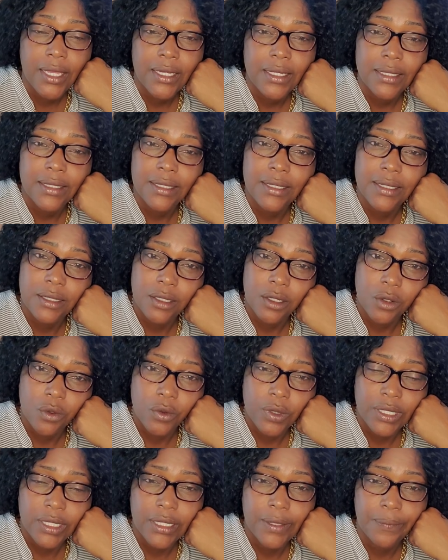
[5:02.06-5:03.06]

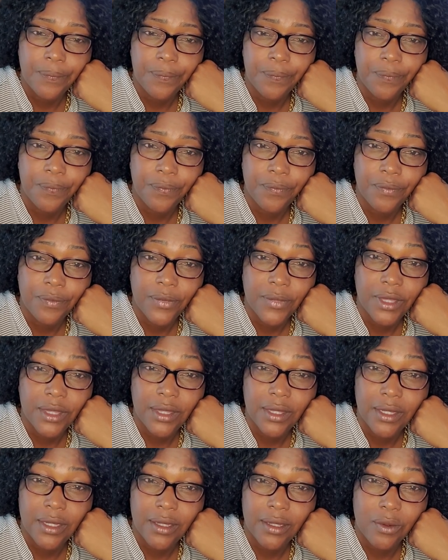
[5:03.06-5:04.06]
Selonie,
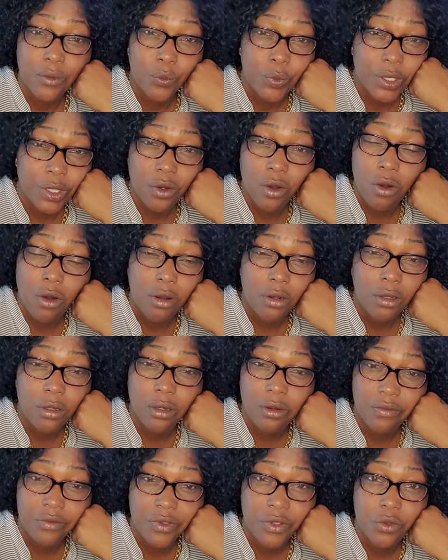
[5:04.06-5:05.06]
we all
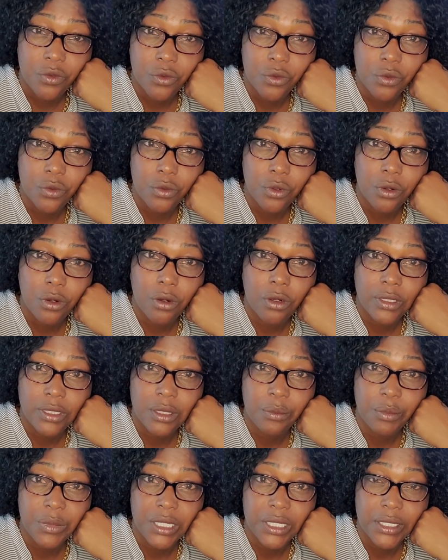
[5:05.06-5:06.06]
love you on the
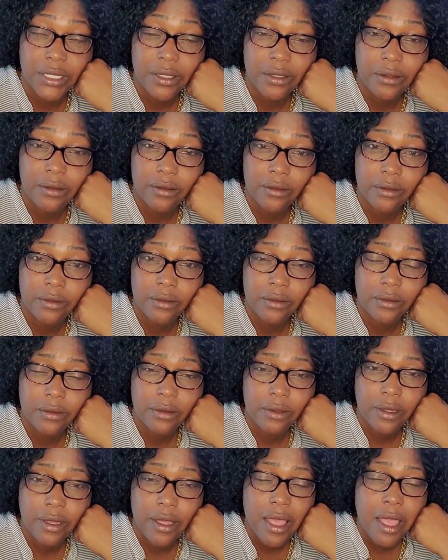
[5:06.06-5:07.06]
media,
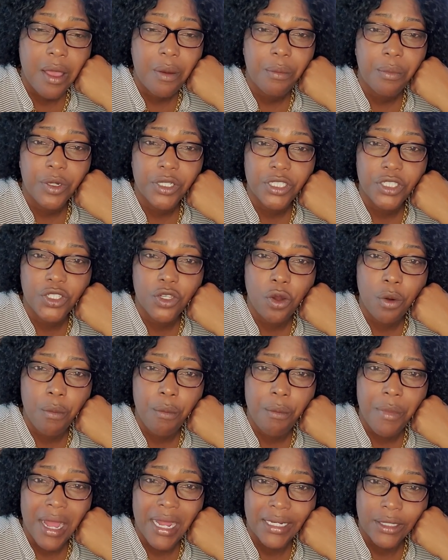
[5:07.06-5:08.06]
but your
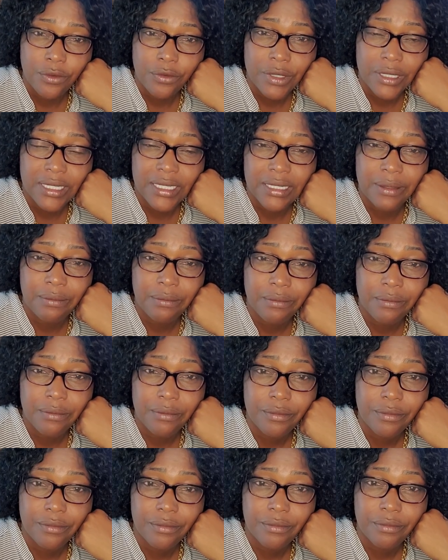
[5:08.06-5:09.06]
mannerism
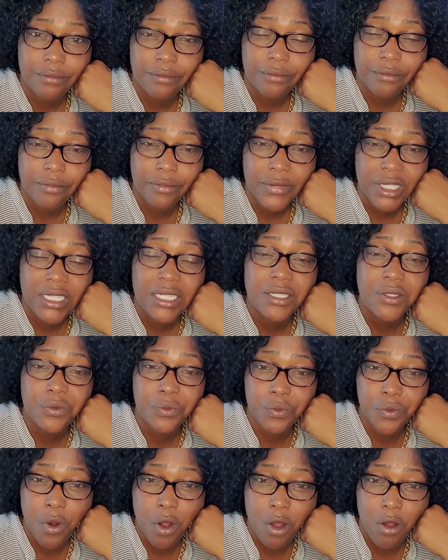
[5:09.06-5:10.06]
is
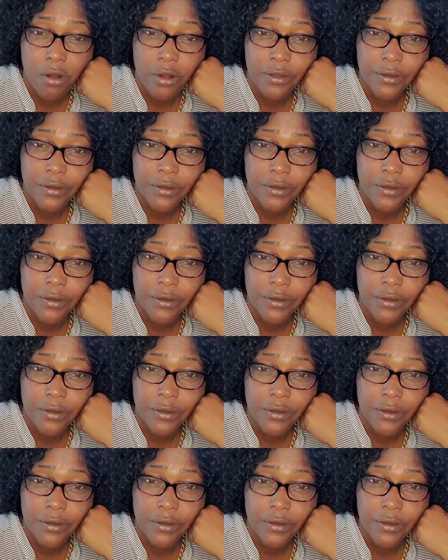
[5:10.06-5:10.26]
wrong.